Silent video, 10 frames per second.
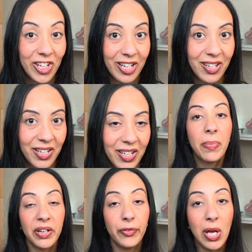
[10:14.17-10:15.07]
good.
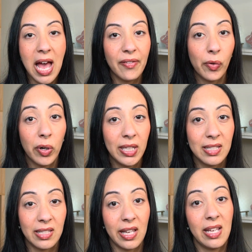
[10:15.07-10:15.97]
But if you have
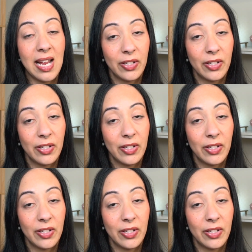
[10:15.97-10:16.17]
oily skin,